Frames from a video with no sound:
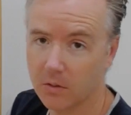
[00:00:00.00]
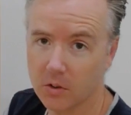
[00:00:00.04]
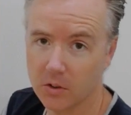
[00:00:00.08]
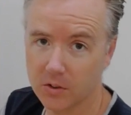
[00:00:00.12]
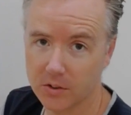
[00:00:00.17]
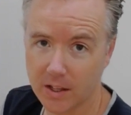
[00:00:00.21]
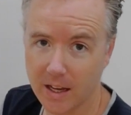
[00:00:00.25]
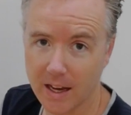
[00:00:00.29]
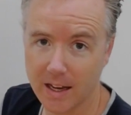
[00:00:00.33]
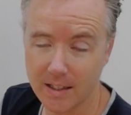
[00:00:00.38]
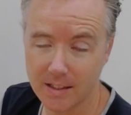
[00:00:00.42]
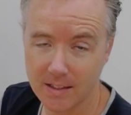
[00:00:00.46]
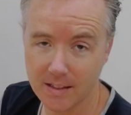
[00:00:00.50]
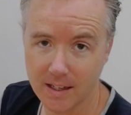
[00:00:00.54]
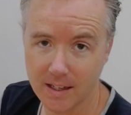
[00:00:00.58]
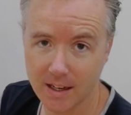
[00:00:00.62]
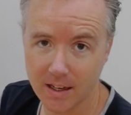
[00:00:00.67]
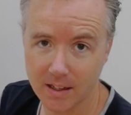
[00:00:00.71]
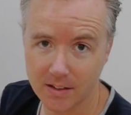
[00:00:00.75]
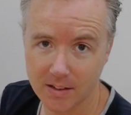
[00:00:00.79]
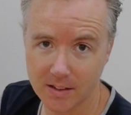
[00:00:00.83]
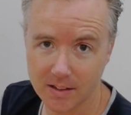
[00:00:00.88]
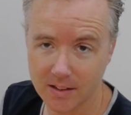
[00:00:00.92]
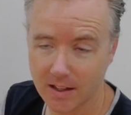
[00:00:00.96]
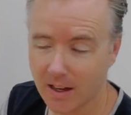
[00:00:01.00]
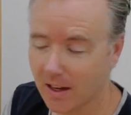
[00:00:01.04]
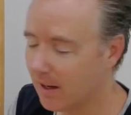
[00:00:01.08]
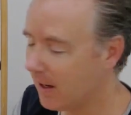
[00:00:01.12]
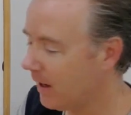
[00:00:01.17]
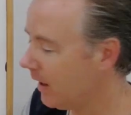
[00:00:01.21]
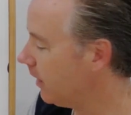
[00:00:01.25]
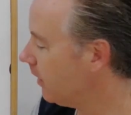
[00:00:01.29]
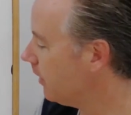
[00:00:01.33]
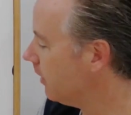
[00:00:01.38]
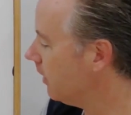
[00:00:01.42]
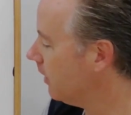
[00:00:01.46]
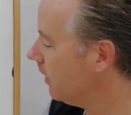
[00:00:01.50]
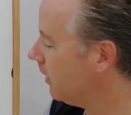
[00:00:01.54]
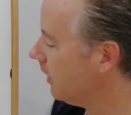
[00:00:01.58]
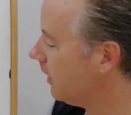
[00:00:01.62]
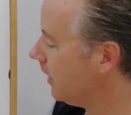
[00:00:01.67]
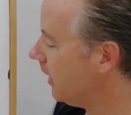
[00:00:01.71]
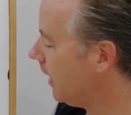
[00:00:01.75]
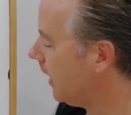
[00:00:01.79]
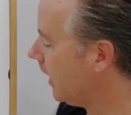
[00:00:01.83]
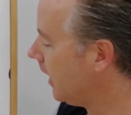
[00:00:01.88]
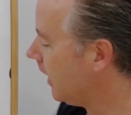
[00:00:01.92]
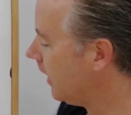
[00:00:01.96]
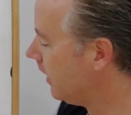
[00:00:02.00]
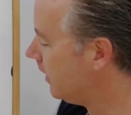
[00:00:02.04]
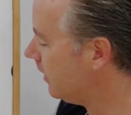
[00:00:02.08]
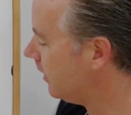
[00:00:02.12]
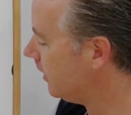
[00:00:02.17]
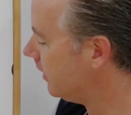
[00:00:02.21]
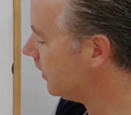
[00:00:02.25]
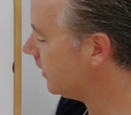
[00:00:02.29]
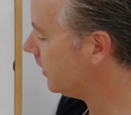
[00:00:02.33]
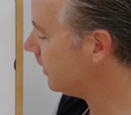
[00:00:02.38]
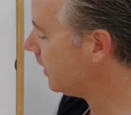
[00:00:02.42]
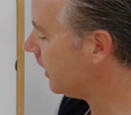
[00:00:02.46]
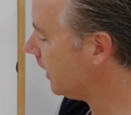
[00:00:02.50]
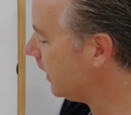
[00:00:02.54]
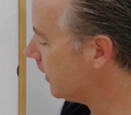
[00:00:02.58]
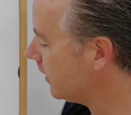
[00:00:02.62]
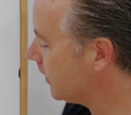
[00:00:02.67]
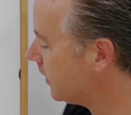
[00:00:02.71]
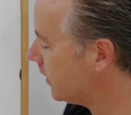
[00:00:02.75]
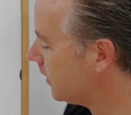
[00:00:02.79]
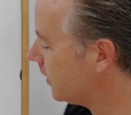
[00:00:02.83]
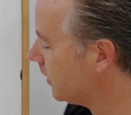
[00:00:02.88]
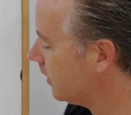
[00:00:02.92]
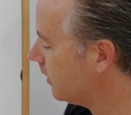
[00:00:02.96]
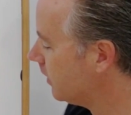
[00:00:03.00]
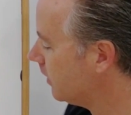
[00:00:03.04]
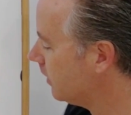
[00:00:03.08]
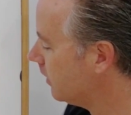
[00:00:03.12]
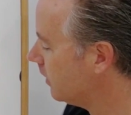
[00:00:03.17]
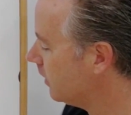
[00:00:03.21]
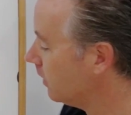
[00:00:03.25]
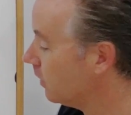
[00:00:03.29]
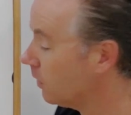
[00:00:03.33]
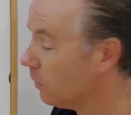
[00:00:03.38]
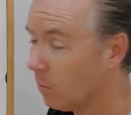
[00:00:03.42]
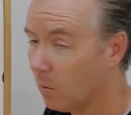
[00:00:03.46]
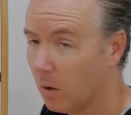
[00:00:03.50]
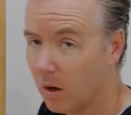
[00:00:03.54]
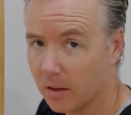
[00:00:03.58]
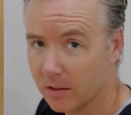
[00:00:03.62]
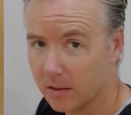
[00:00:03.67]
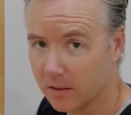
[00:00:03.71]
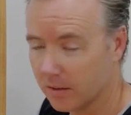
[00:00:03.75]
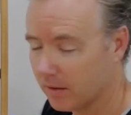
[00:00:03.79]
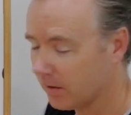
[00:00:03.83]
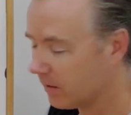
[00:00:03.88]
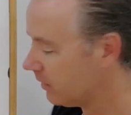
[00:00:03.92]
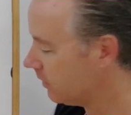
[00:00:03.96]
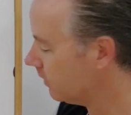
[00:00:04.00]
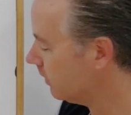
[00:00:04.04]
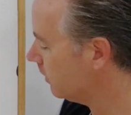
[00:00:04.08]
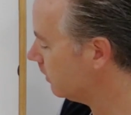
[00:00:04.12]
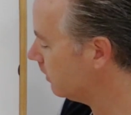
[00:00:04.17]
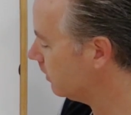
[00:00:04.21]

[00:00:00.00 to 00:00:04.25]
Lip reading: because 8 tens is 80, and 6 ones.